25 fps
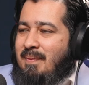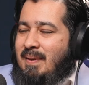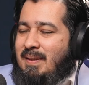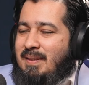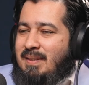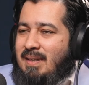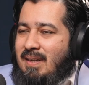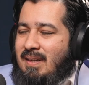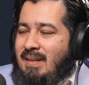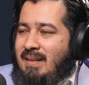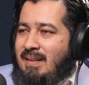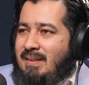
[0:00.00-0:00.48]

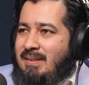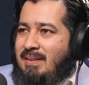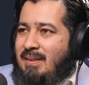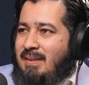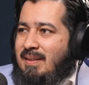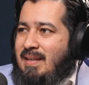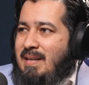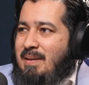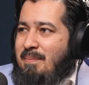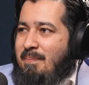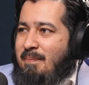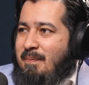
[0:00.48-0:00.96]
MashaAllah. So
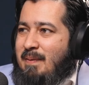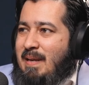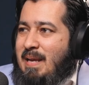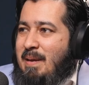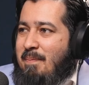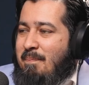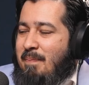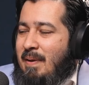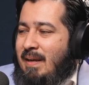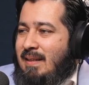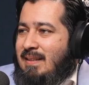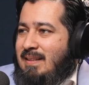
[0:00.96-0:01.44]

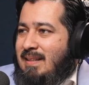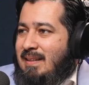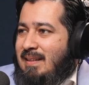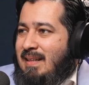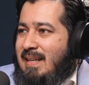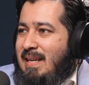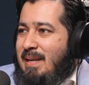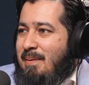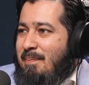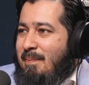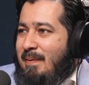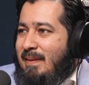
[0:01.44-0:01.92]
keep patient,
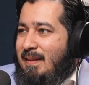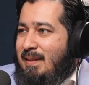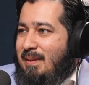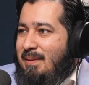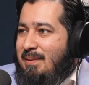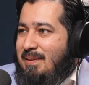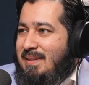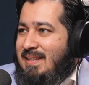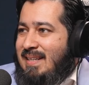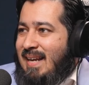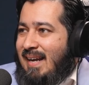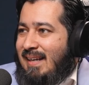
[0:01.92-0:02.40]
keep
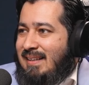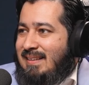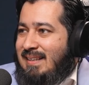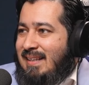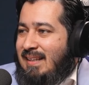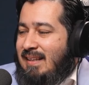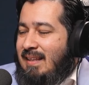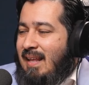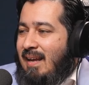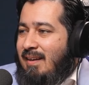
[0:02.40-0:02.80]
enthusiastic.